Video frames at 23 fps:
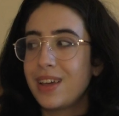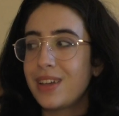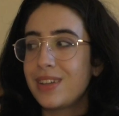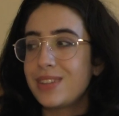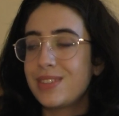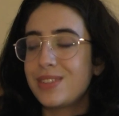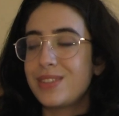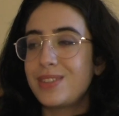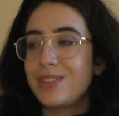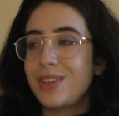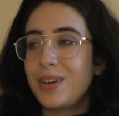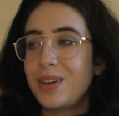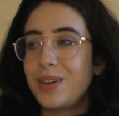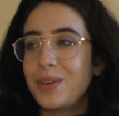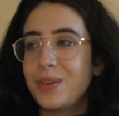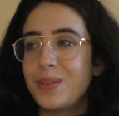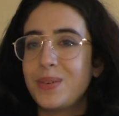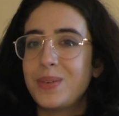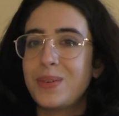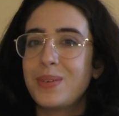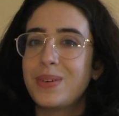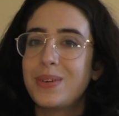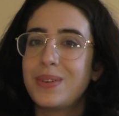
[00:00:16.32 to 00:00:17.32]

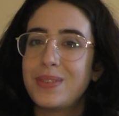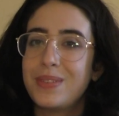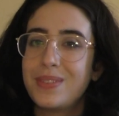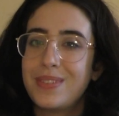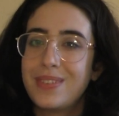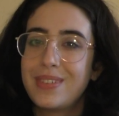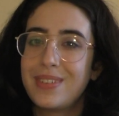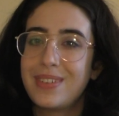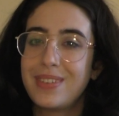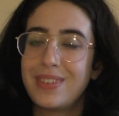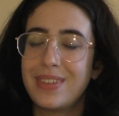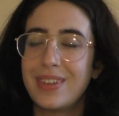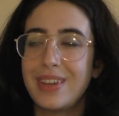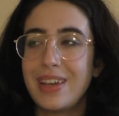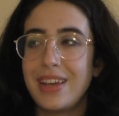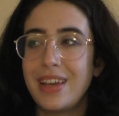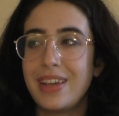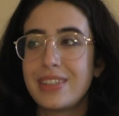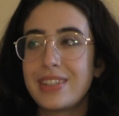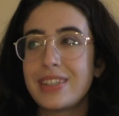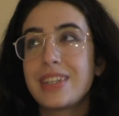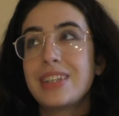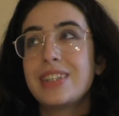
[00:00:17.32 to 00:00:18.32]
So
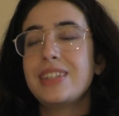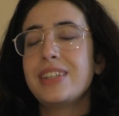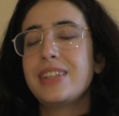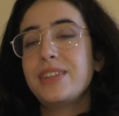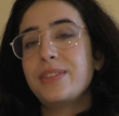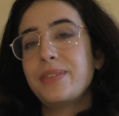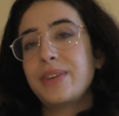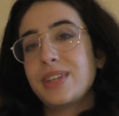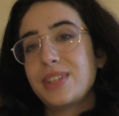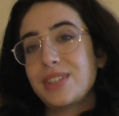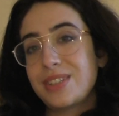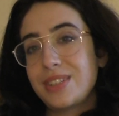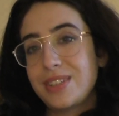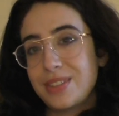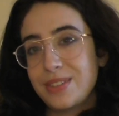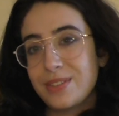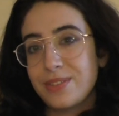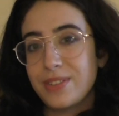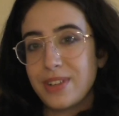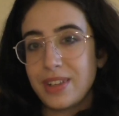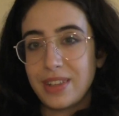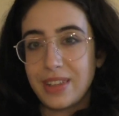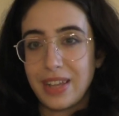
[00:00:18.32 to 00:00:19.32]
as a continuation
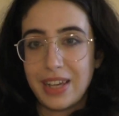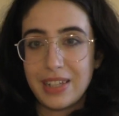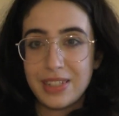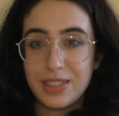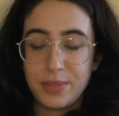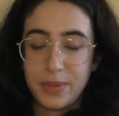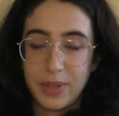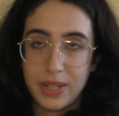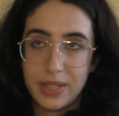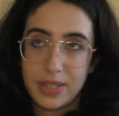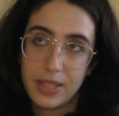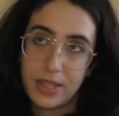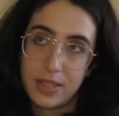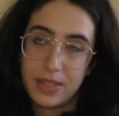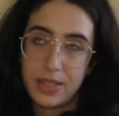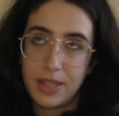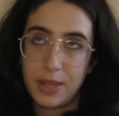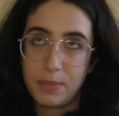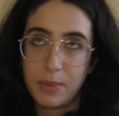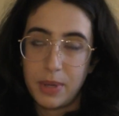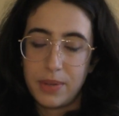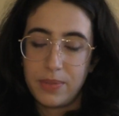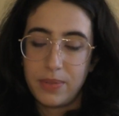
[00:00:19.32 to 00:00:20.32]
of last week's
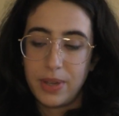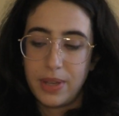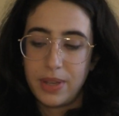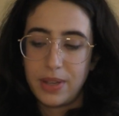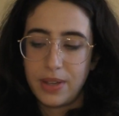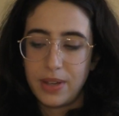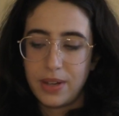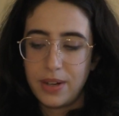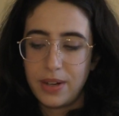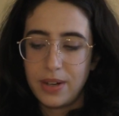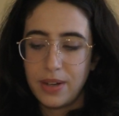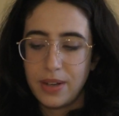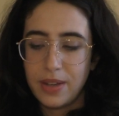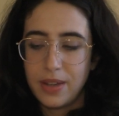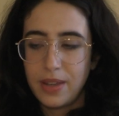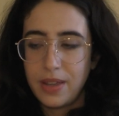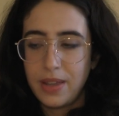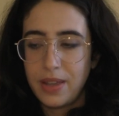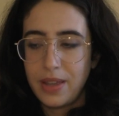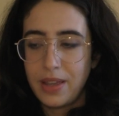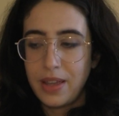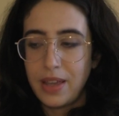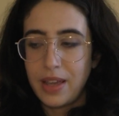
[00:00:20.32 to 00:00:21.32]
semi-failure,
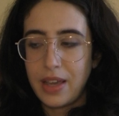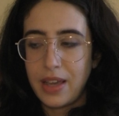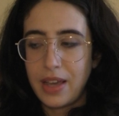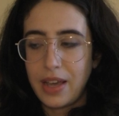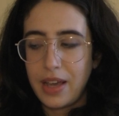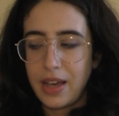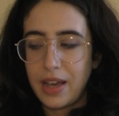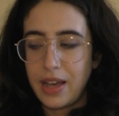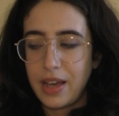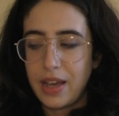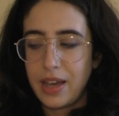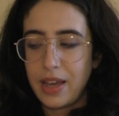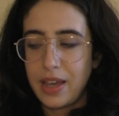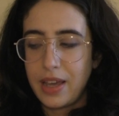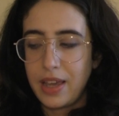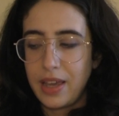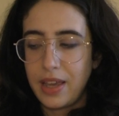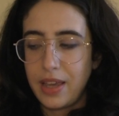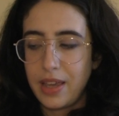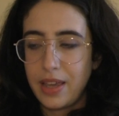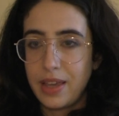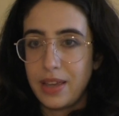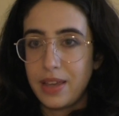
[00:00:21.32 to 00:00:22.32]

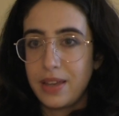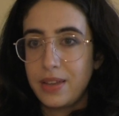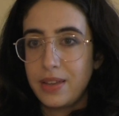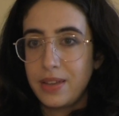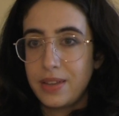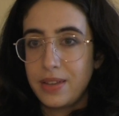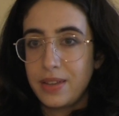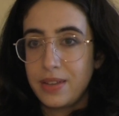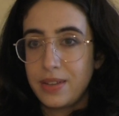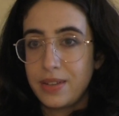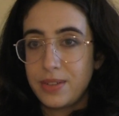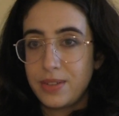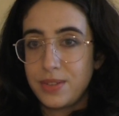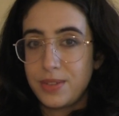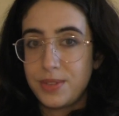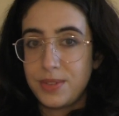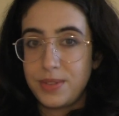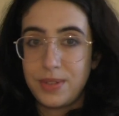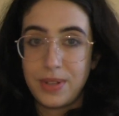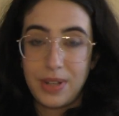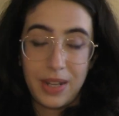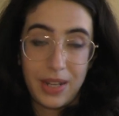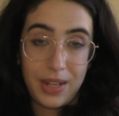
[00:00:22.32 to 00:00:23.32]
I
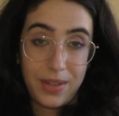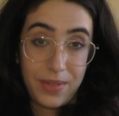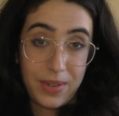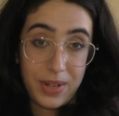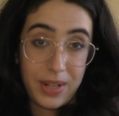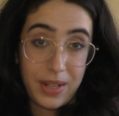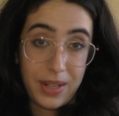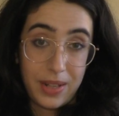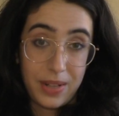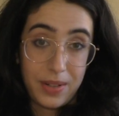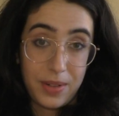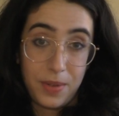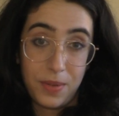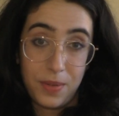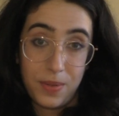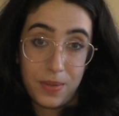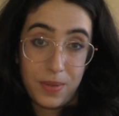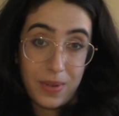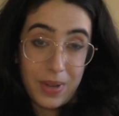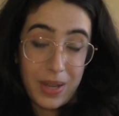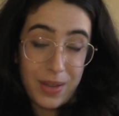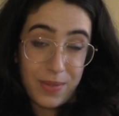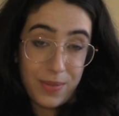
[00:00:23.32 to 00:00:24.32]
do not have any new
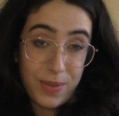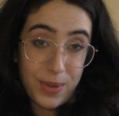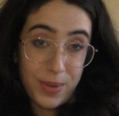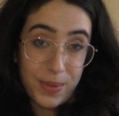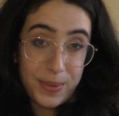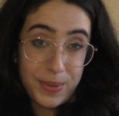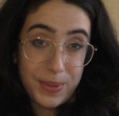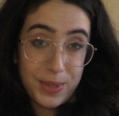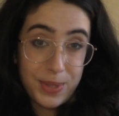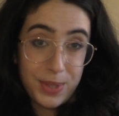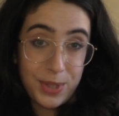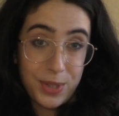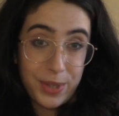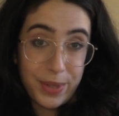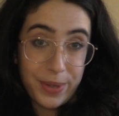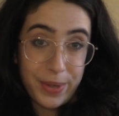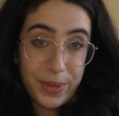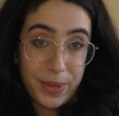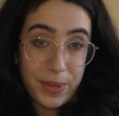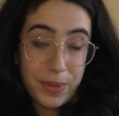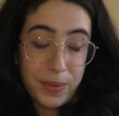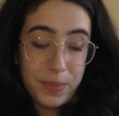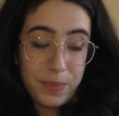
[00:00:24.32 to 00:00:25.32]
FOs to show
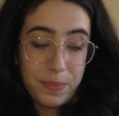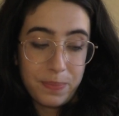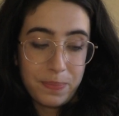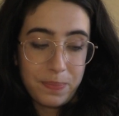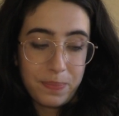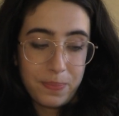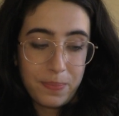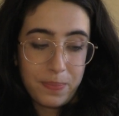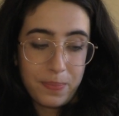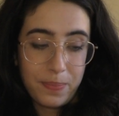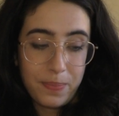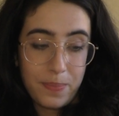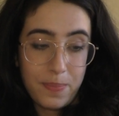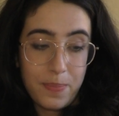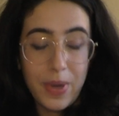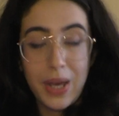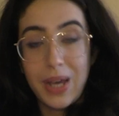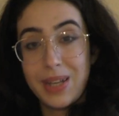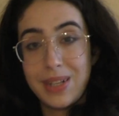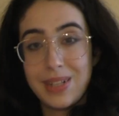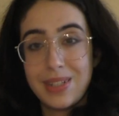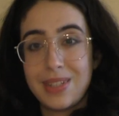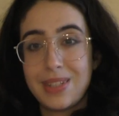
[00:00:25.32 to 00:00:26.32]
you,
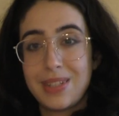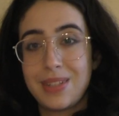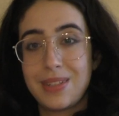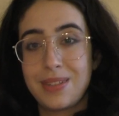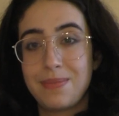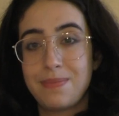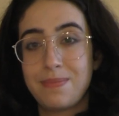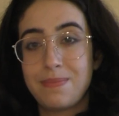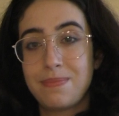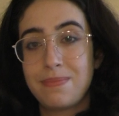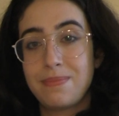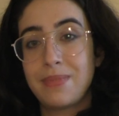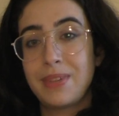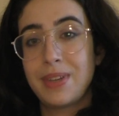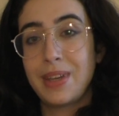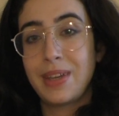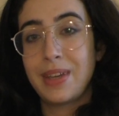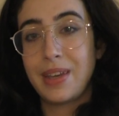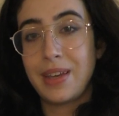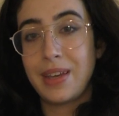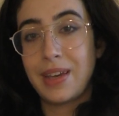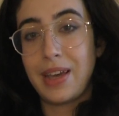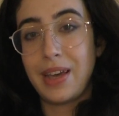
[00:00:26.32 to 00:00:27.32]
but
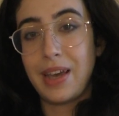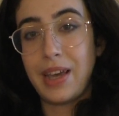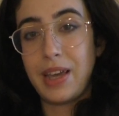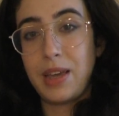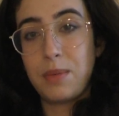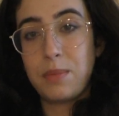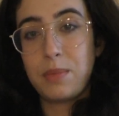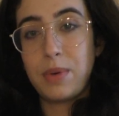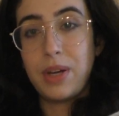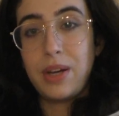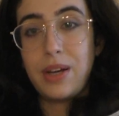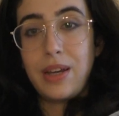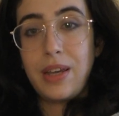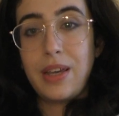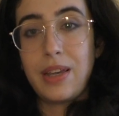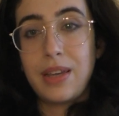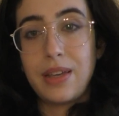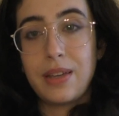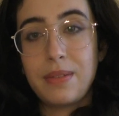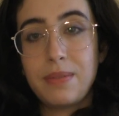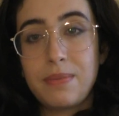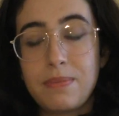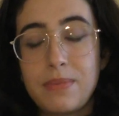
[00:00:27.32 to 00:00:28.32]
I am
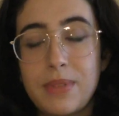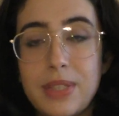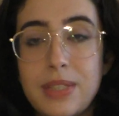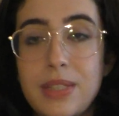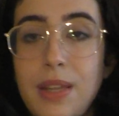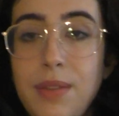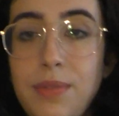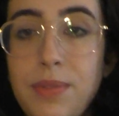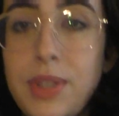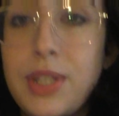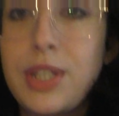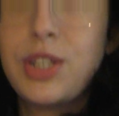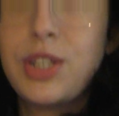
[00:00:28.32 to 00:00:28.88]
wearing this lovely